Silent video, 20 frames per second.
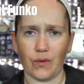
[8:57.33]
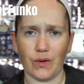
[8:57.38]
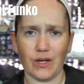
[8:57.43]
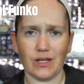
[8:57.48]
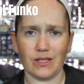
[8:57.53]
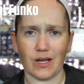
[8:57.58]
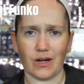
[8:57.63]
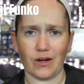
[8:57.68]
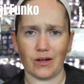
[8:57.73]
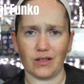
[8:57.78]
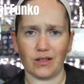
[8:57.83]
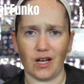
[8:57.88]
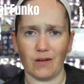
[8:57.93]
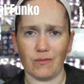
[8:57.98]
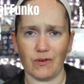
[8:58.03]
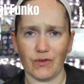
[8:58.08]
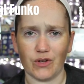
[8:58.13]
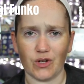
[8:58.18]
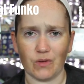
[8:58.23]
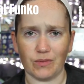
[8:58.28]
Insider Club,
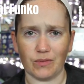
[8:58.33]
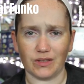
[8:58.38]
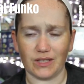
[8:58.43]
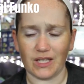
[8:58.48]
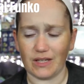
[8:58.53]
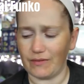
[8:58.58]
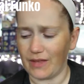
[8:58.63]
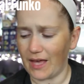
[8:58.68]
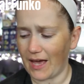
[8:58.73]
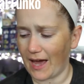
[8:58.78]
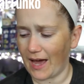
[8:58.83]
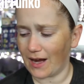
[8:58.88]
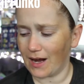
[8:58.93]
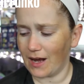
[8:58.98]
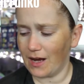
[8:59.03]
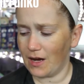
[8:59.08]
if you can believe that,